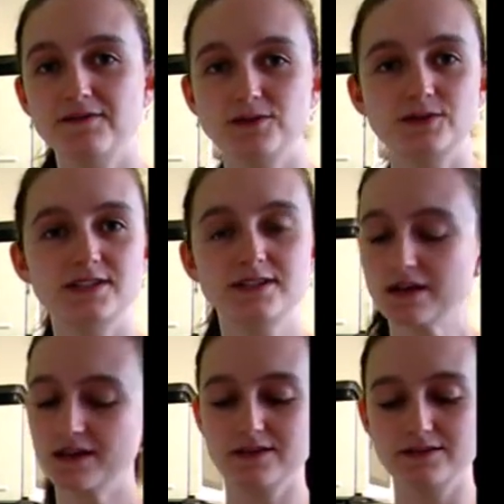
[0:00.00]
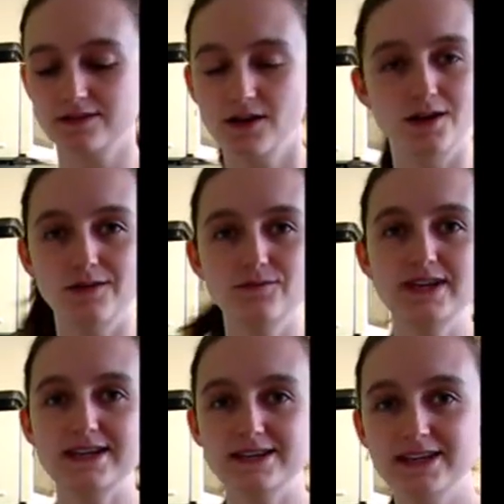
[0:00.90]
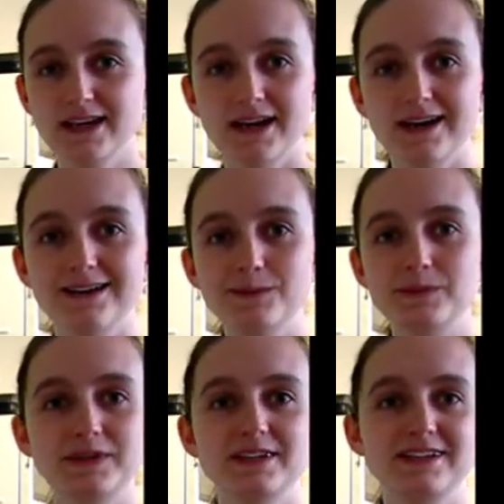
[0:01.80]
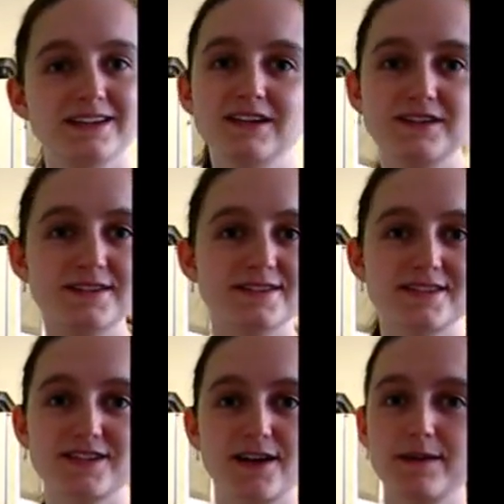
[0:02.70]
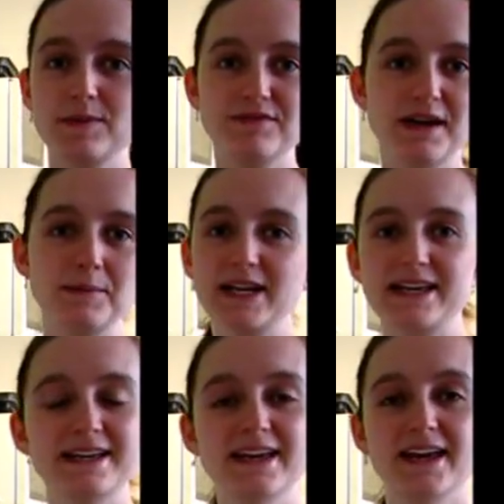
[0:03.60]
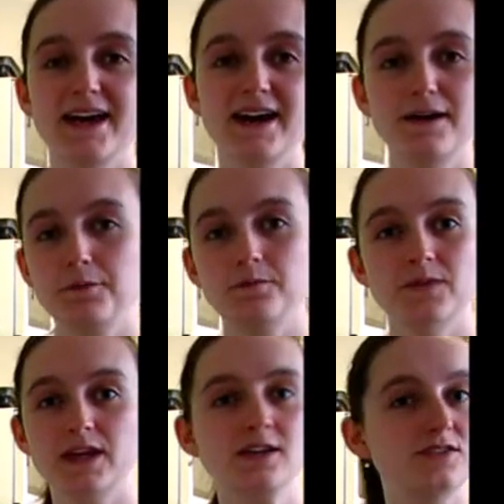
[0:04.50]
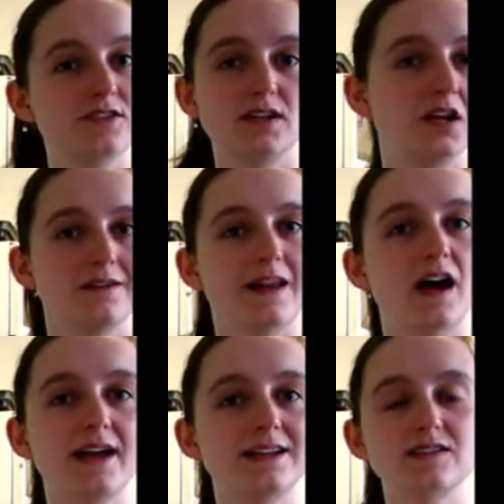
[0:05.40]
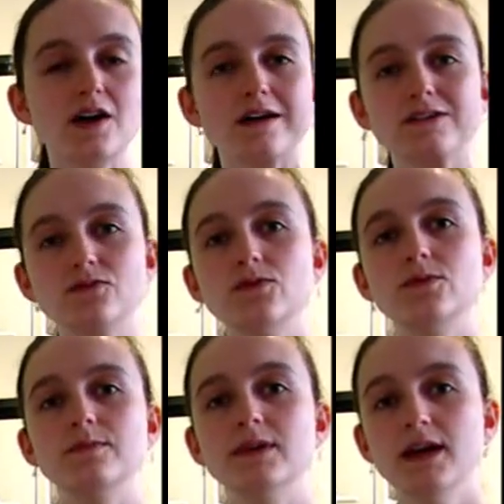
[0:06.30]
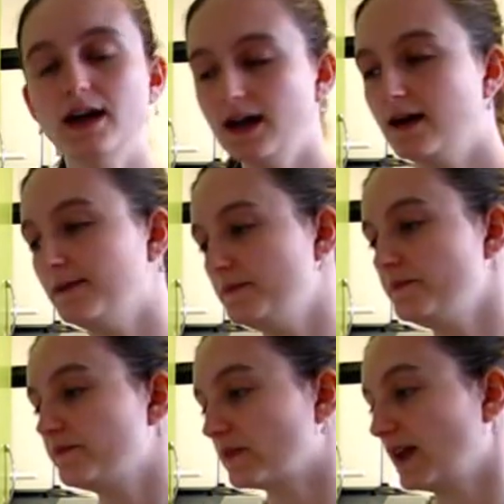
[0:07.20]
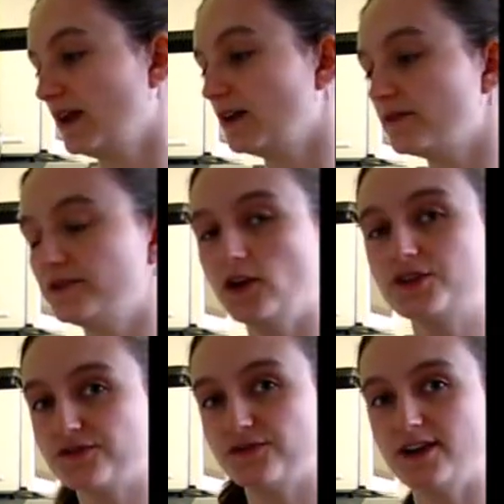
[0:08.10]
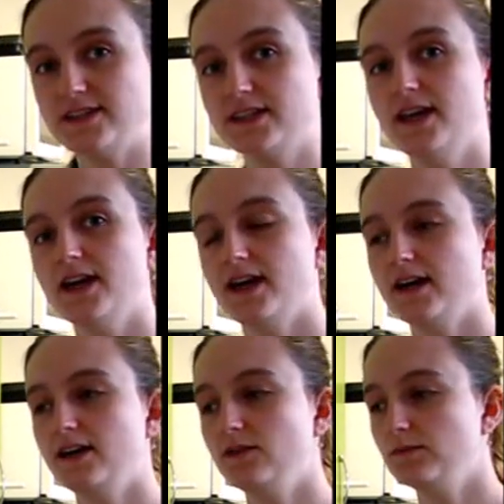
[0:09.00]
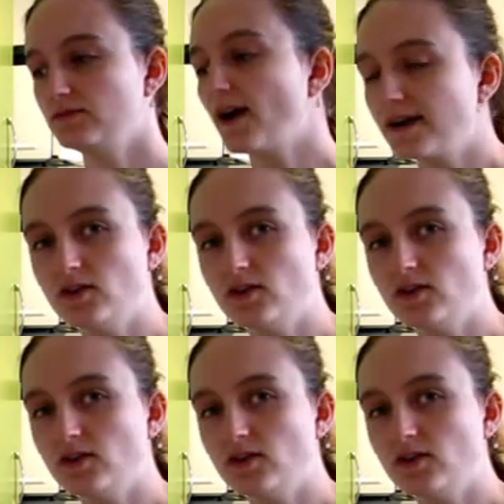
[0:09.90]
Talk to your succulents, read, Skype your family, lie in a darkened room, philosophize, write a